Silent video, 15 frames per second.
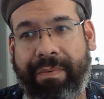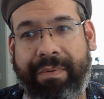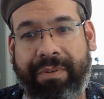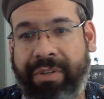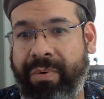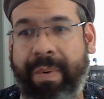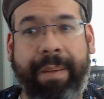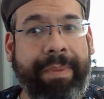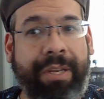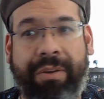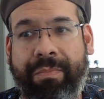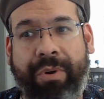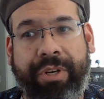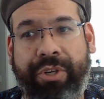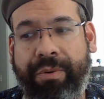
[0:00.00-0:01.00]
Do you want me to do
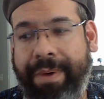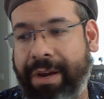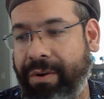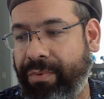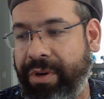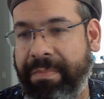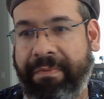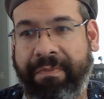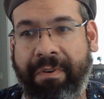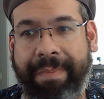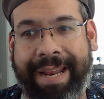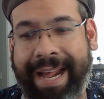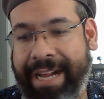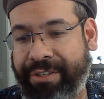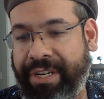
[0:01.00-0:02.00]
more digital manga, or would you prefer me
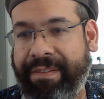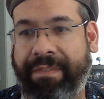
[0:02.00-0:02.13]
to actually have